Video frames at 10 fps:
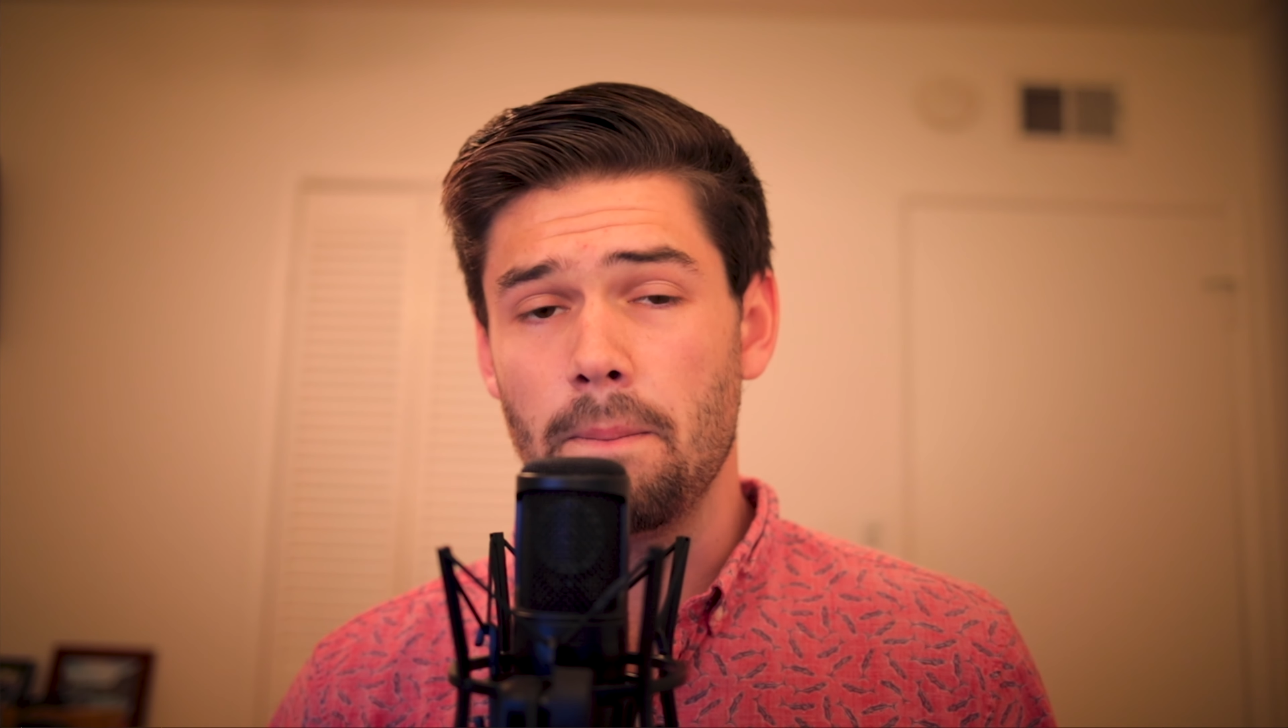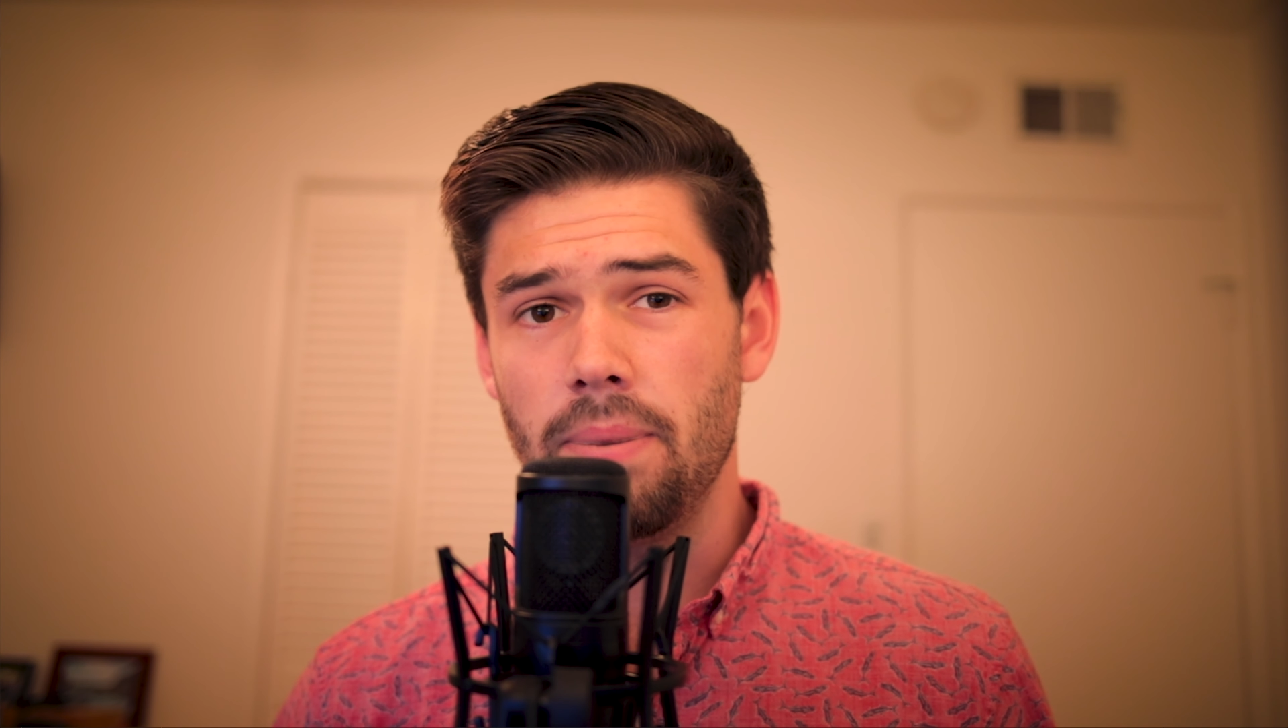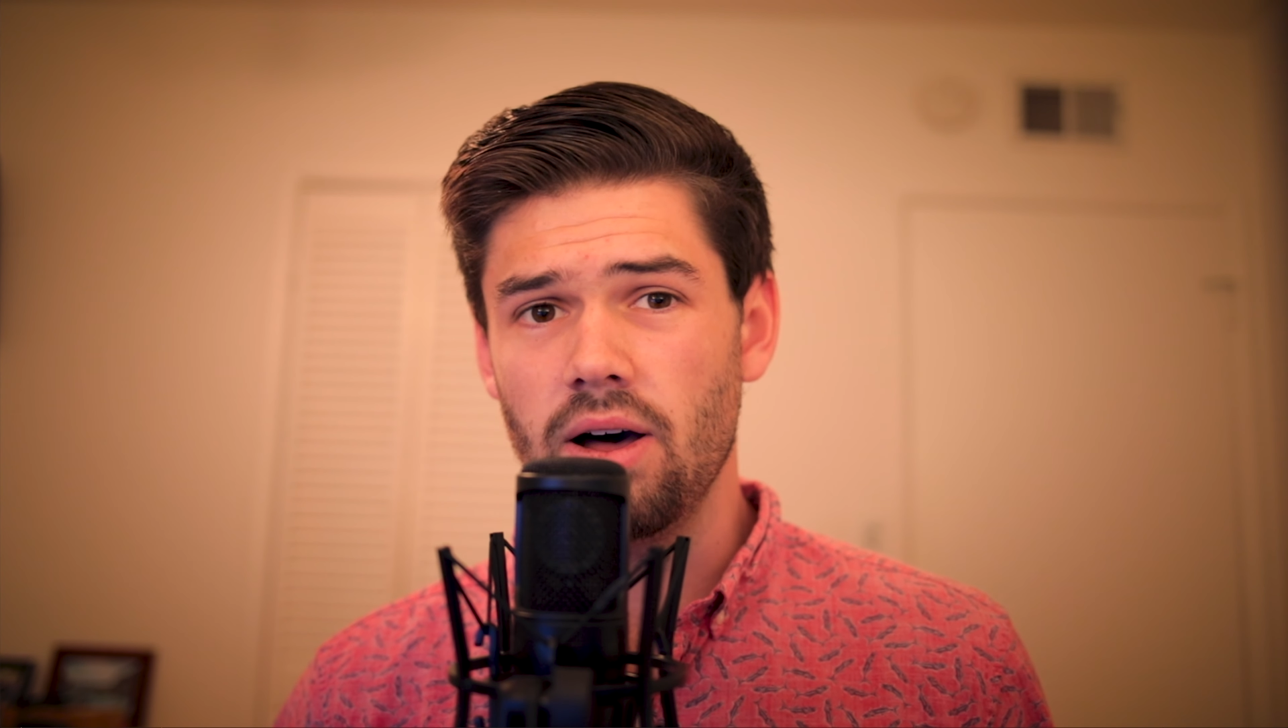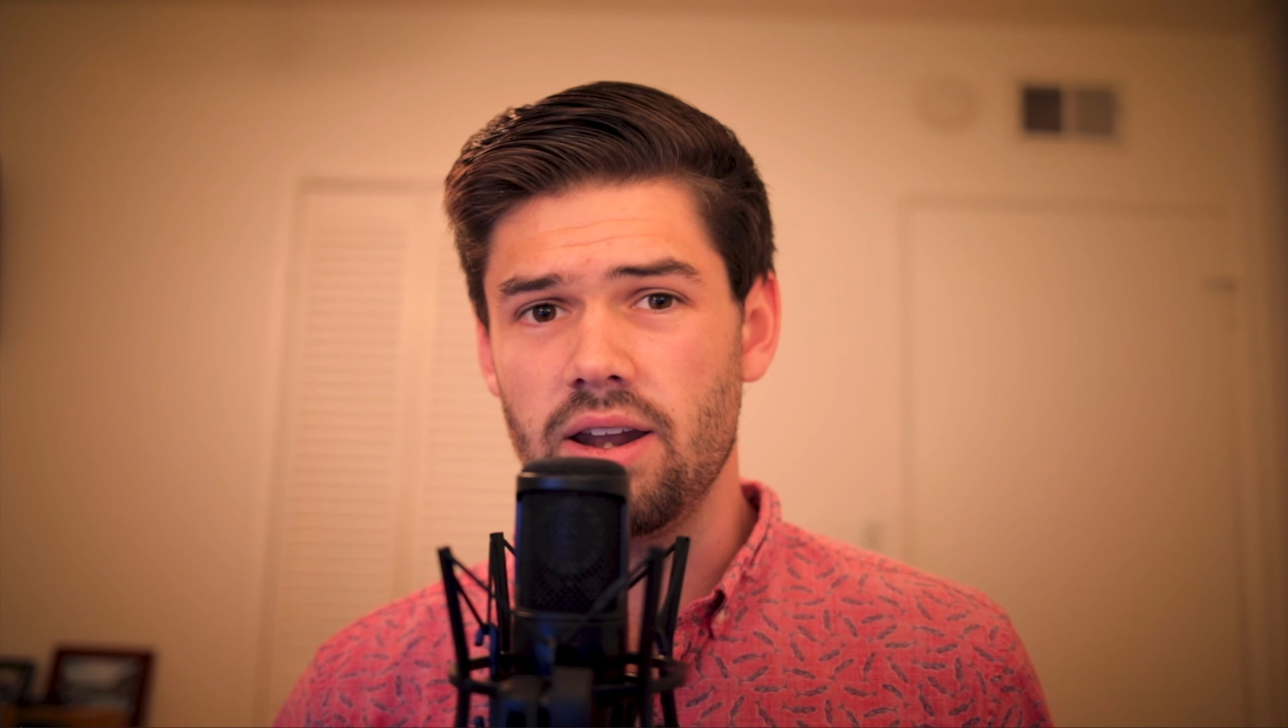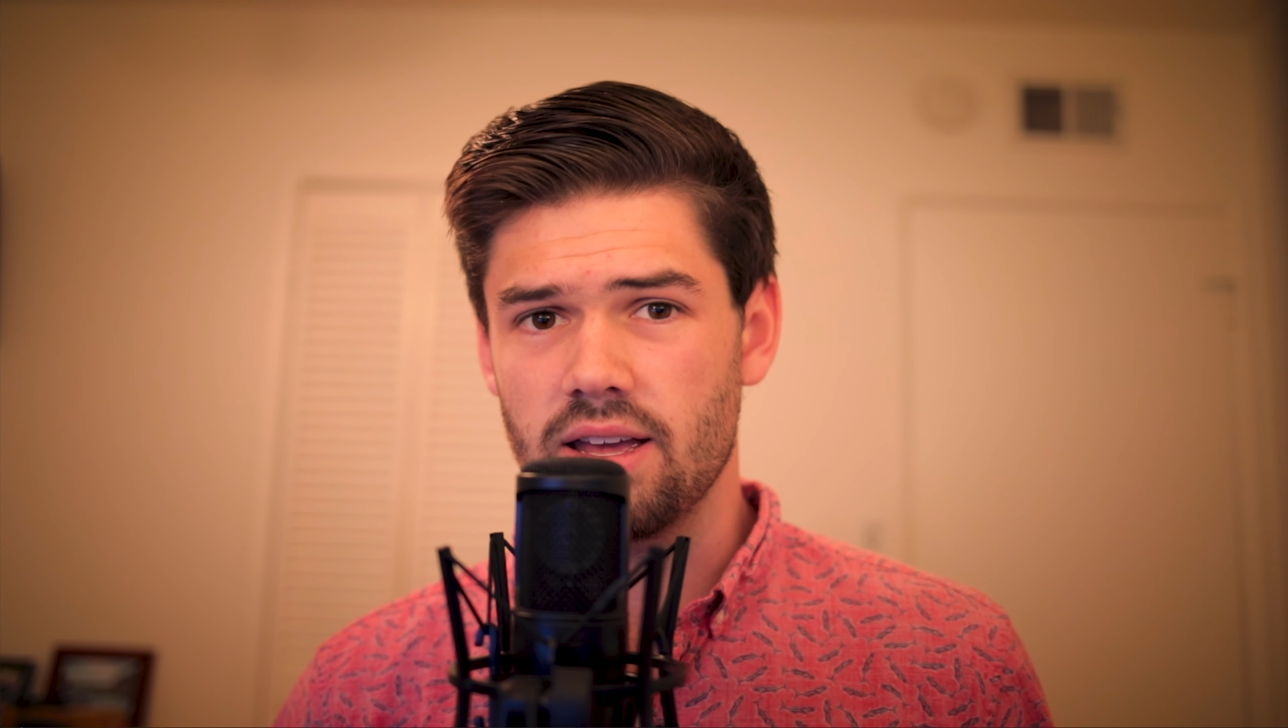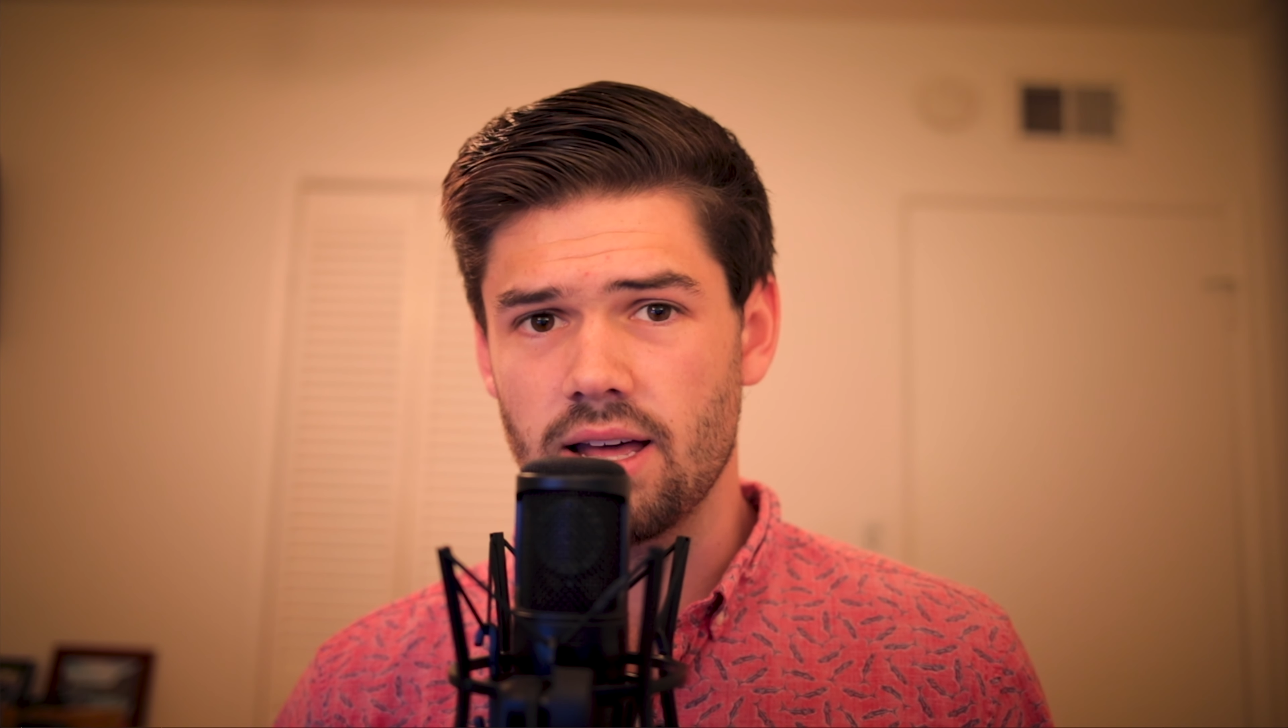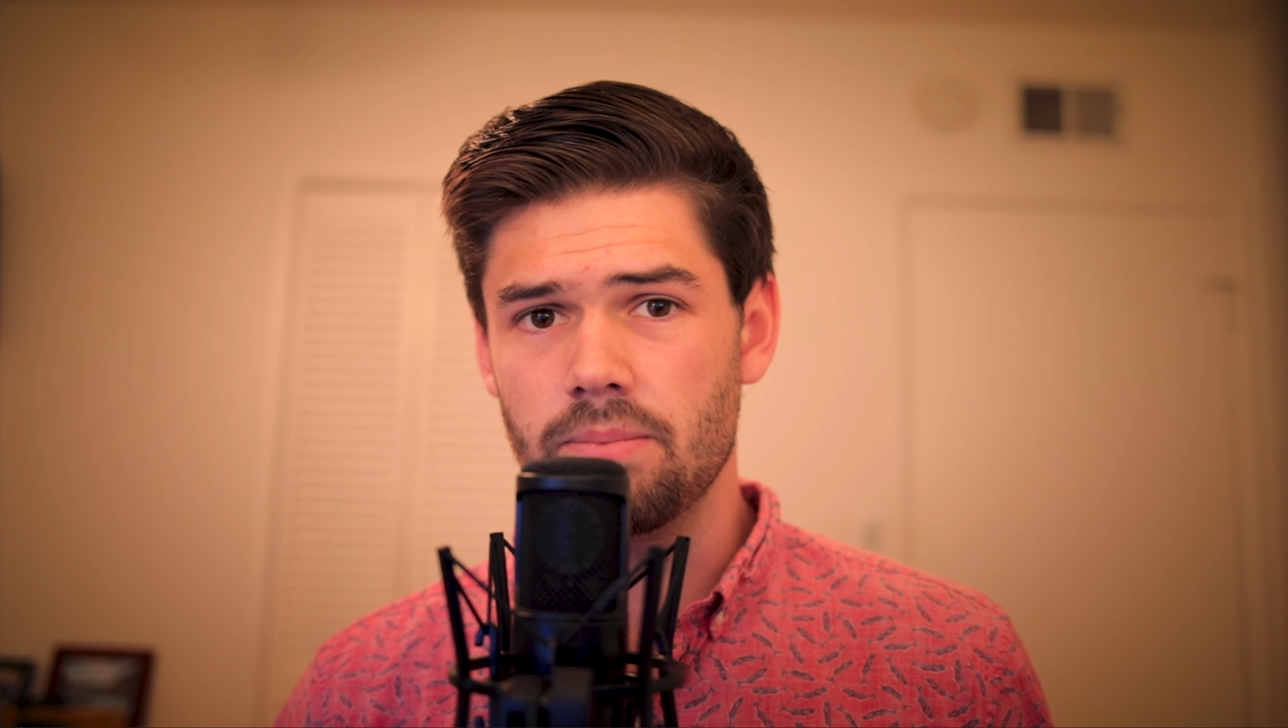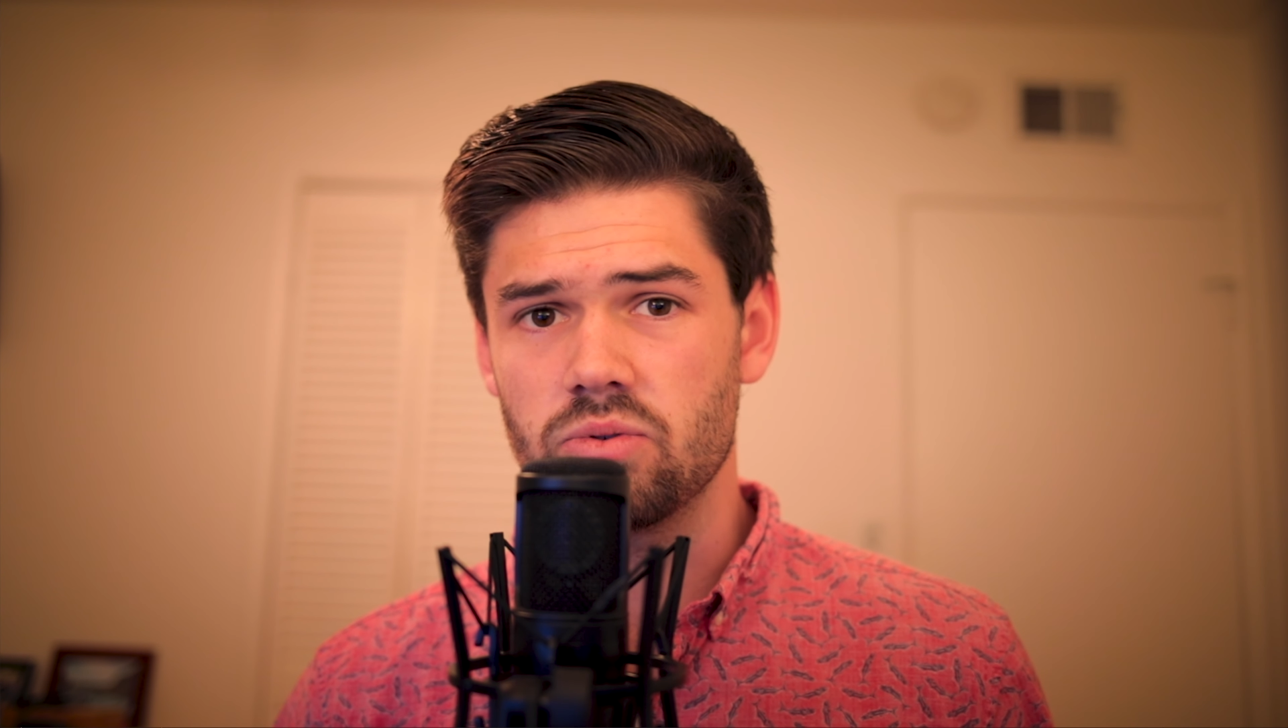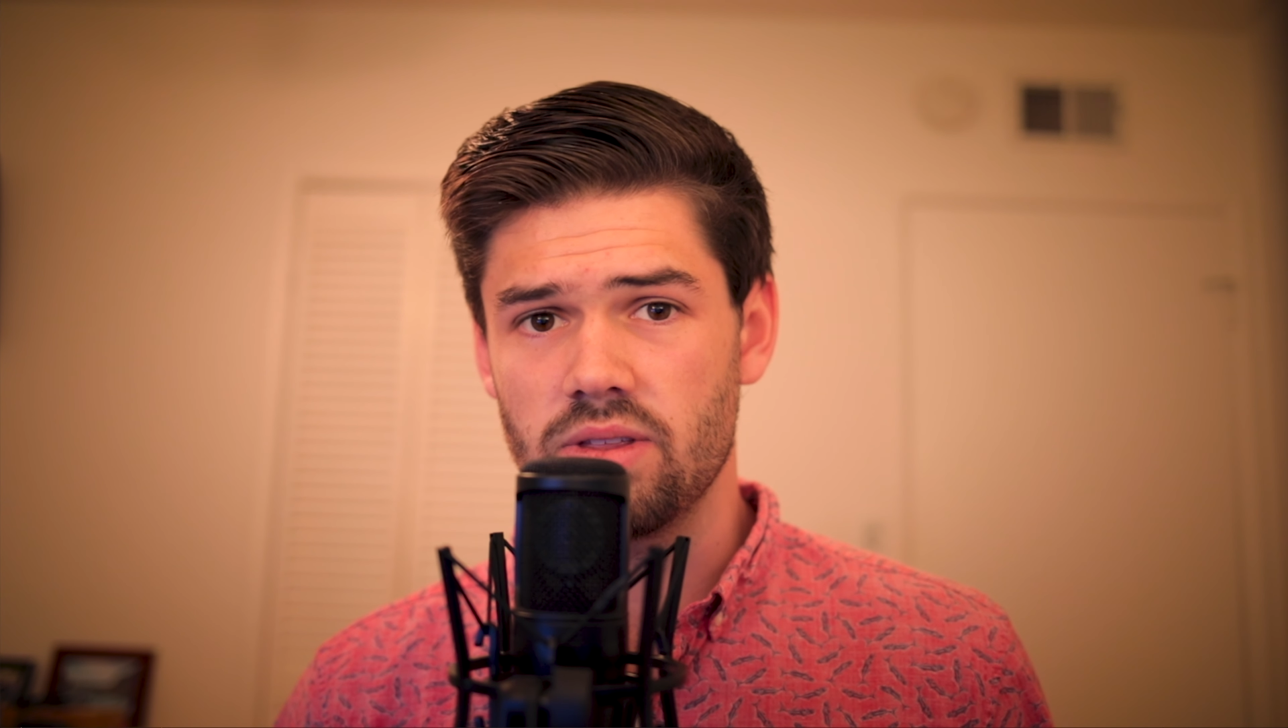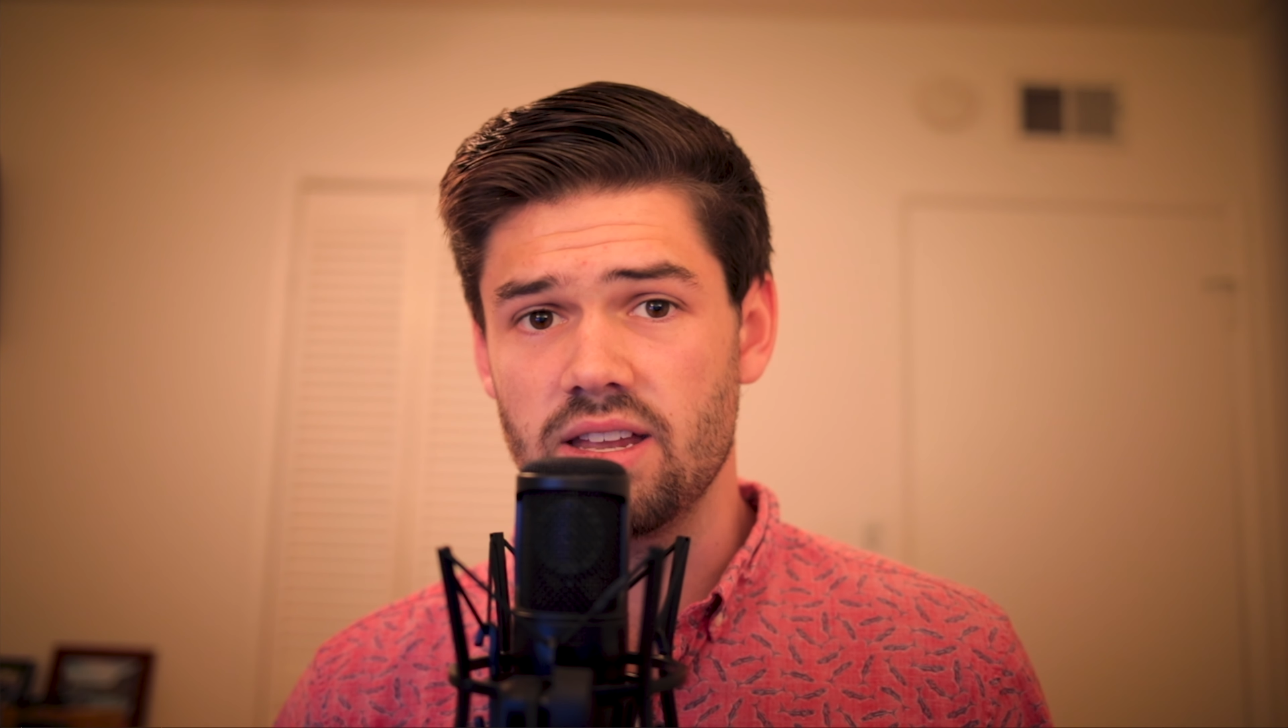but it
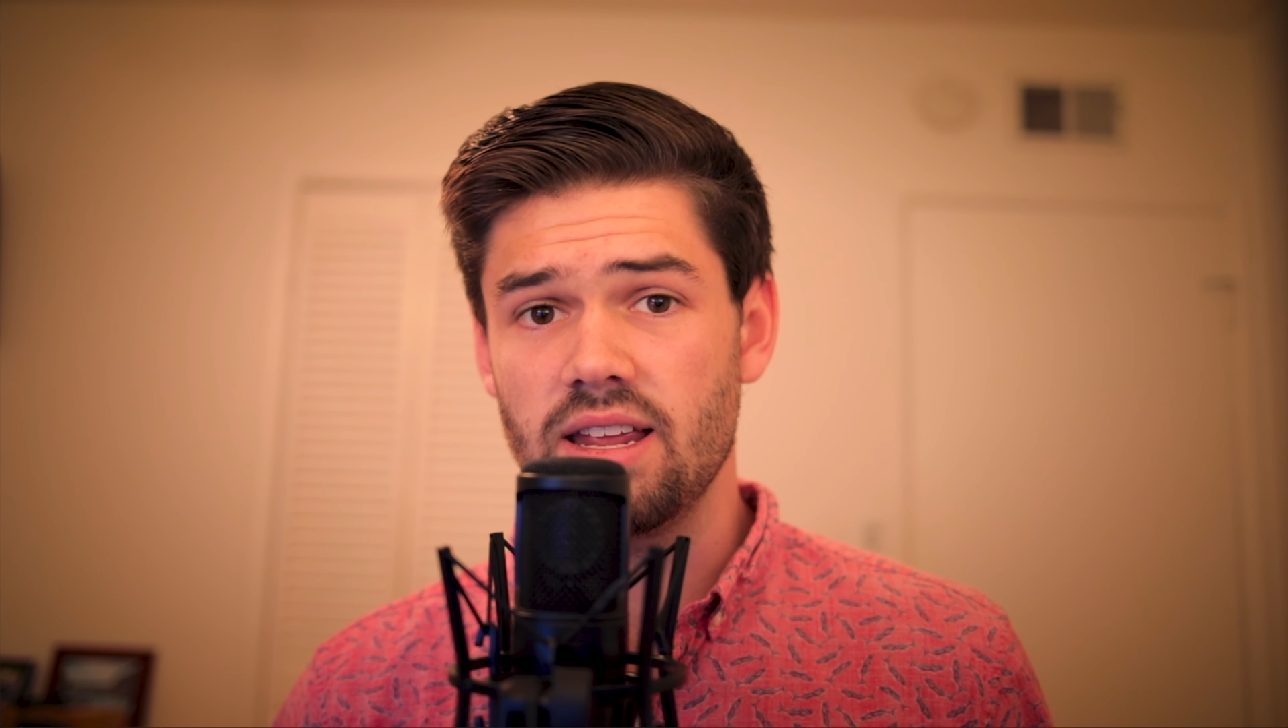comes with an